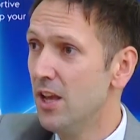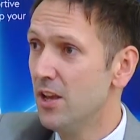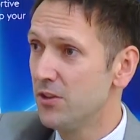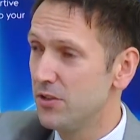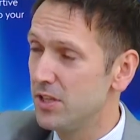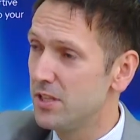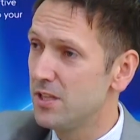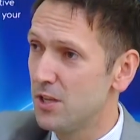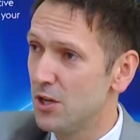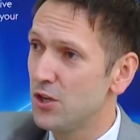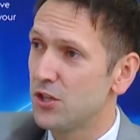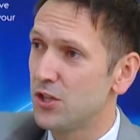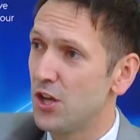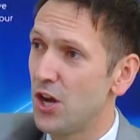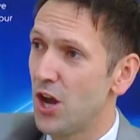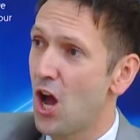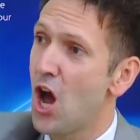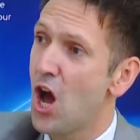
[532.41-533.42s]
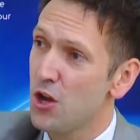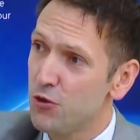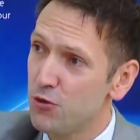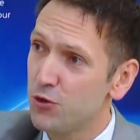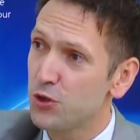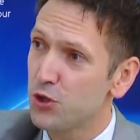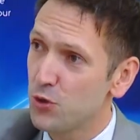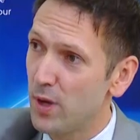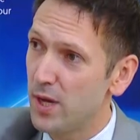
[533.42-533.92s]
So this looks at
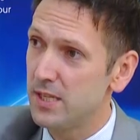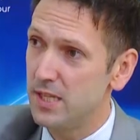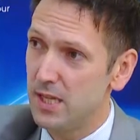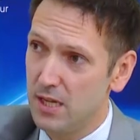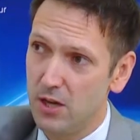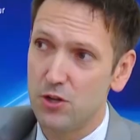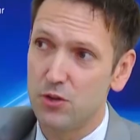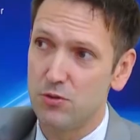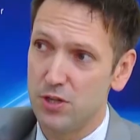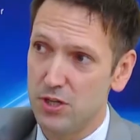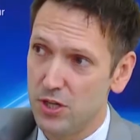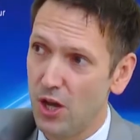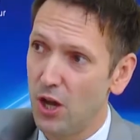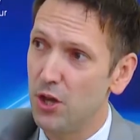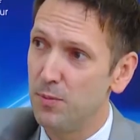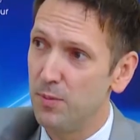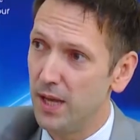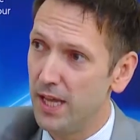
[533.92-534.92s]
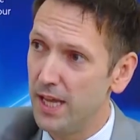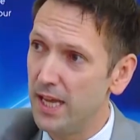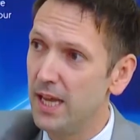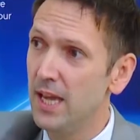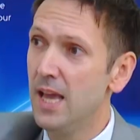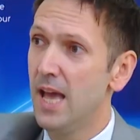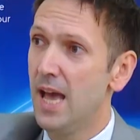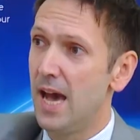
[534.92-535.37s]
120 countries globally